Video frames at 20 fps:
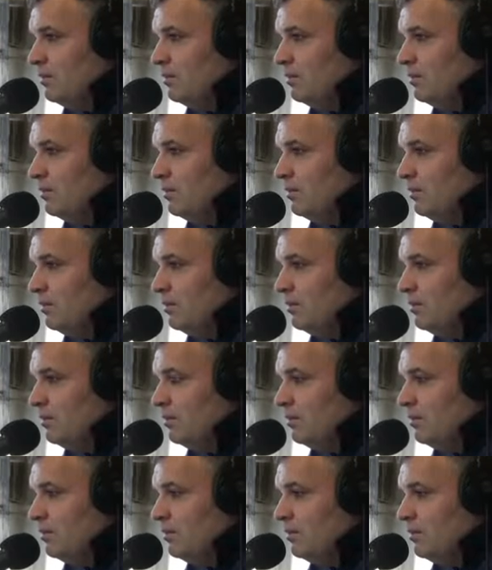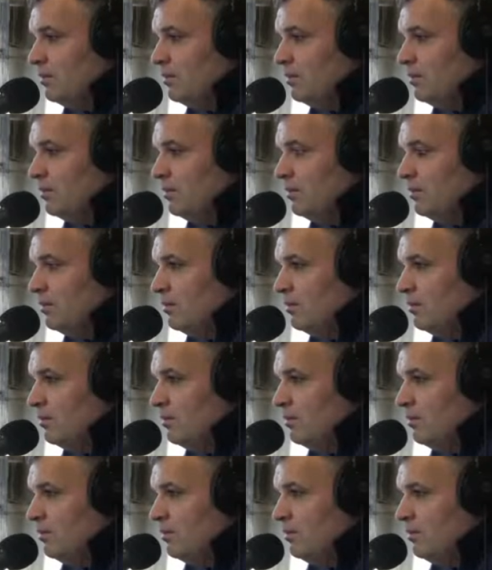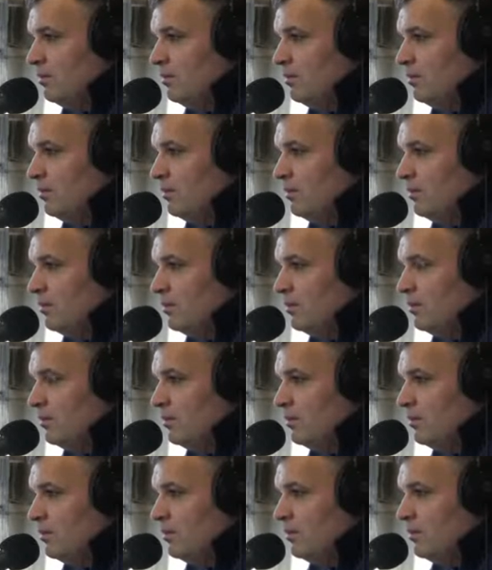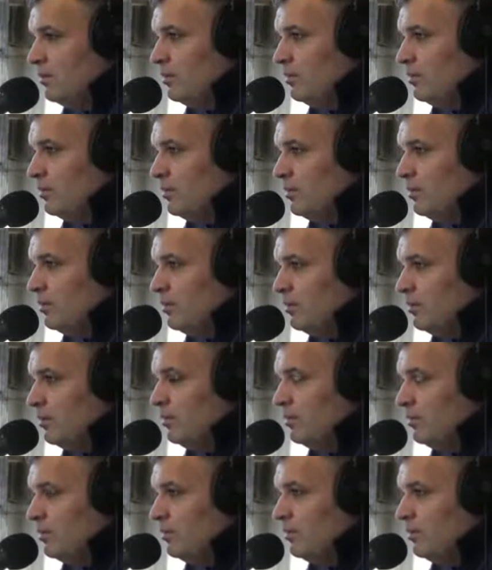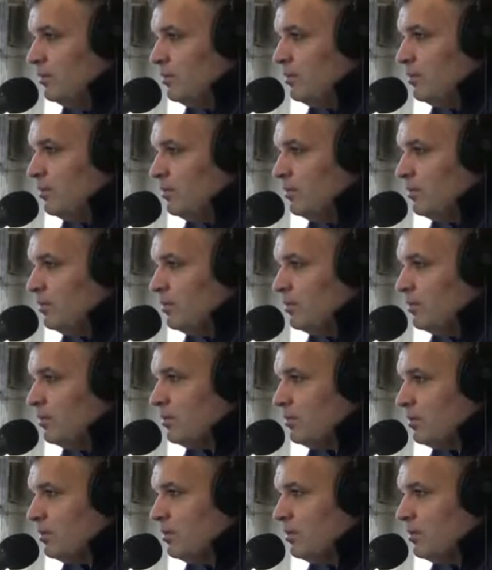The person shown says nothing.